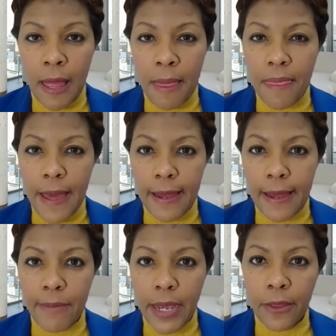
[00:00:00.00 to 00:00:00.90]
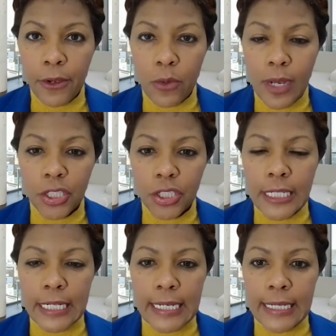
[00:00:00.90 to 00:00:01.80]
And then my other
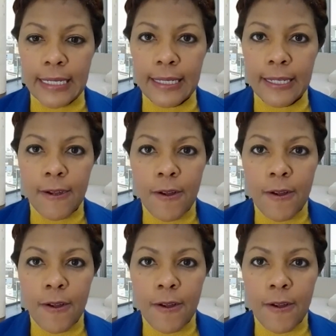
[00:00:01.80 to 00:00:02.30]
question is,